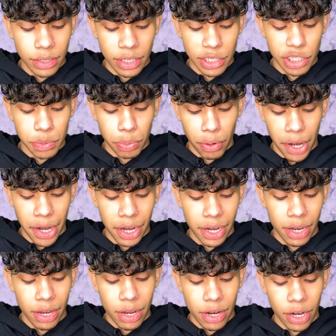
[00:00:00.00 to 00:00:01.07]

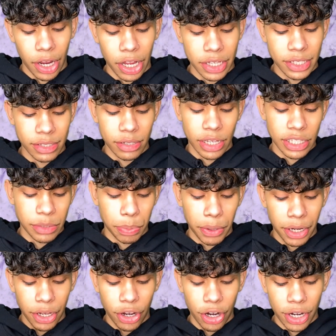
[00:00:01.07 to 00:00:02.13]
spray because it's
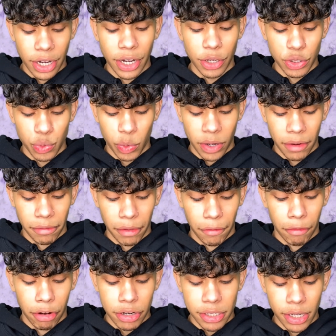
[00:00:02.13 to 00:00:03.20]
pretty good and it was one of the
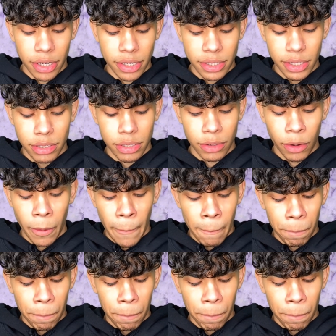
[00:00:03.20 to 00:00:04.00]
first, honestly, too.